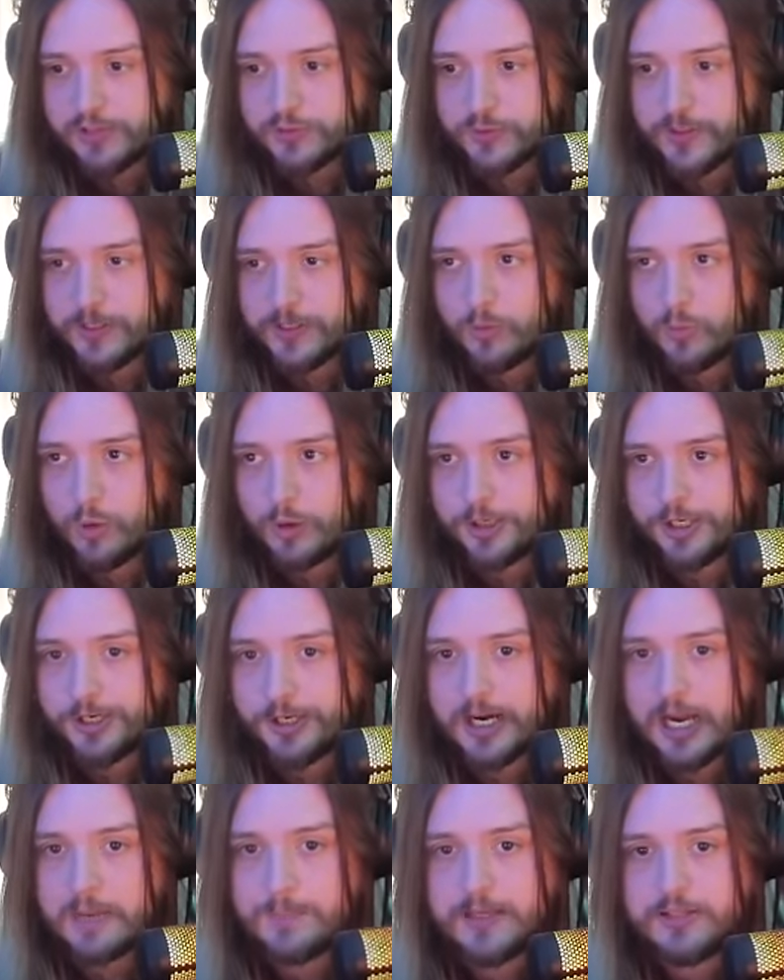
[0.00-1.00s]
Reno
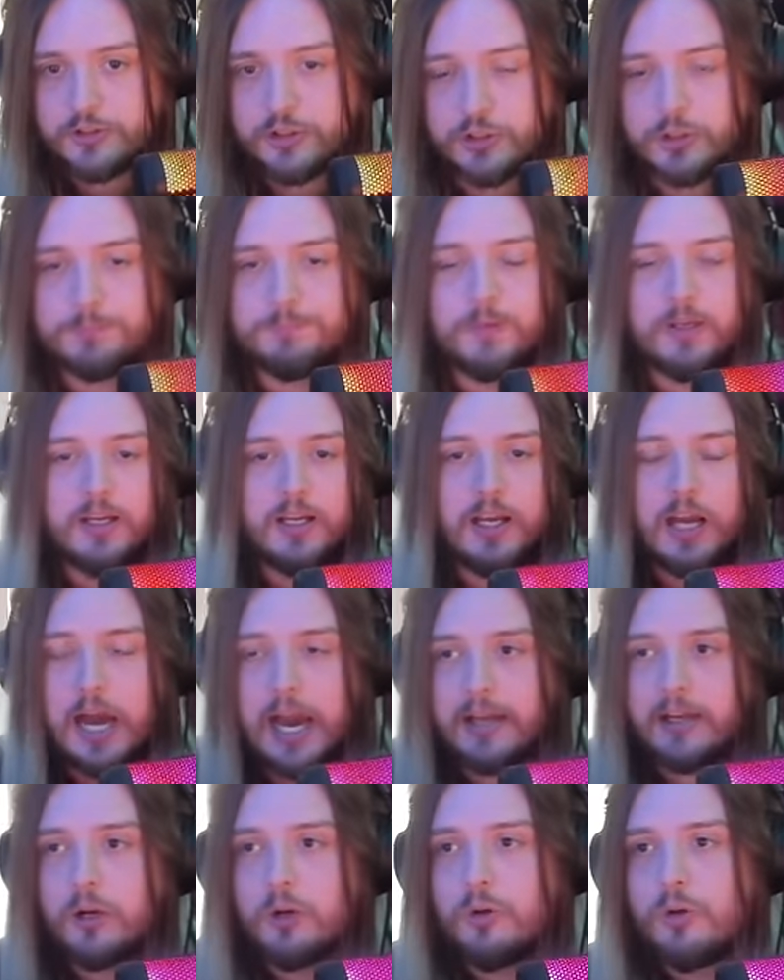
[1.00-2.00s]
Warrior. I mean, dude,
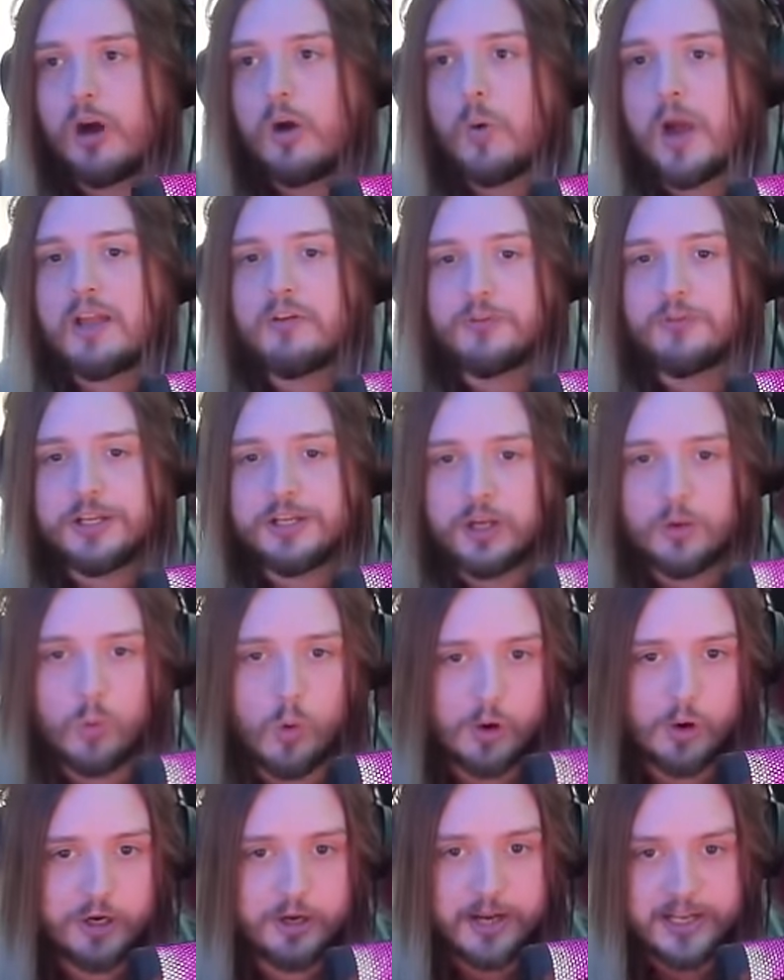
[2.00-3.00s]
I don't know why Reno
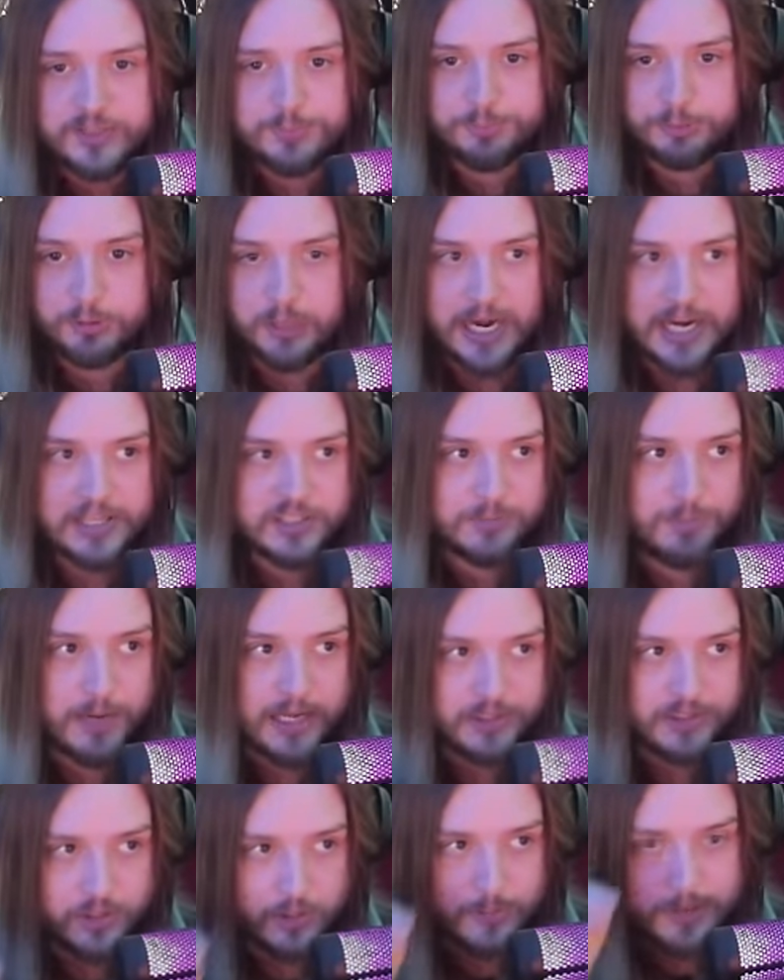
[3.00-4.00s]
Warrior gets praised
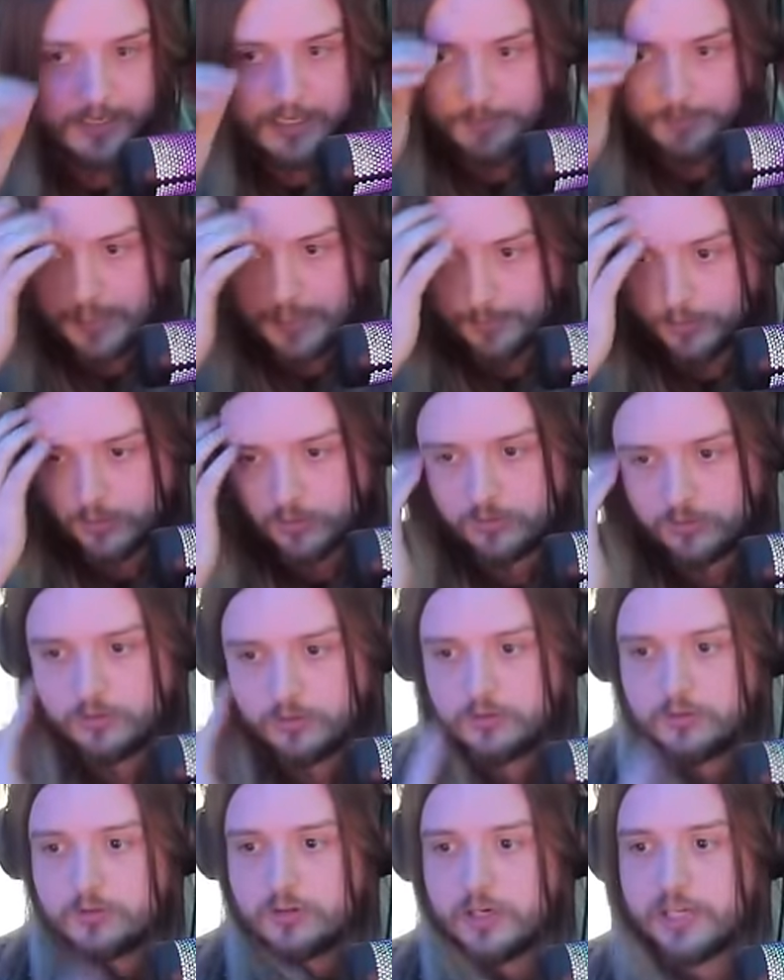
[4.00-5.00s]
by so many people.
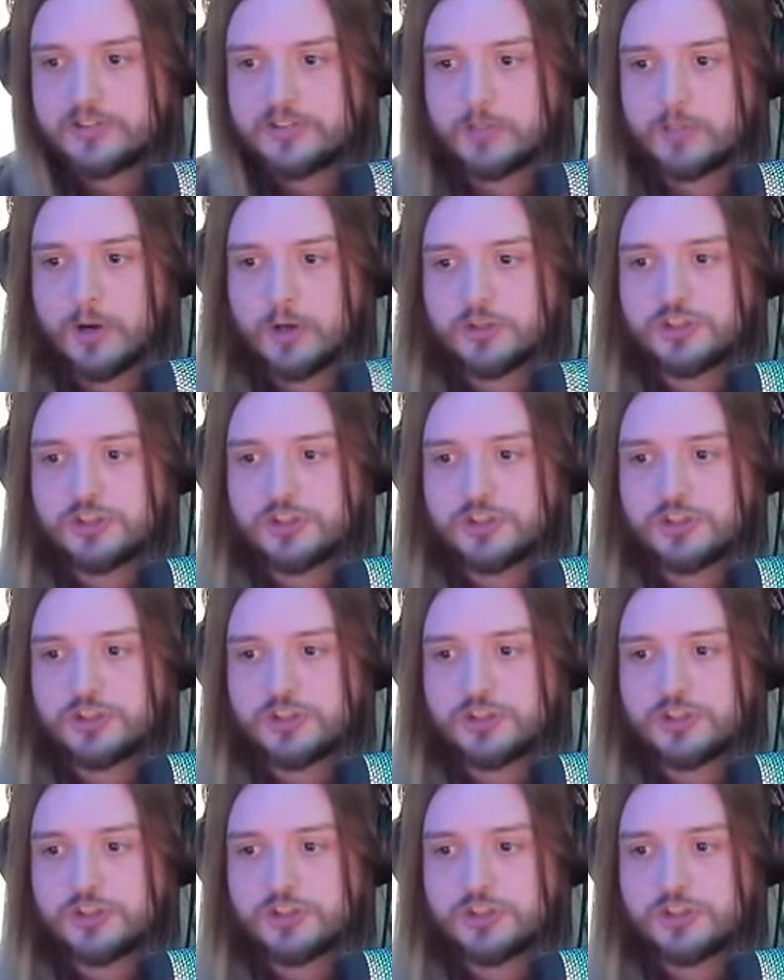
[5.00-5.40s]
It's the most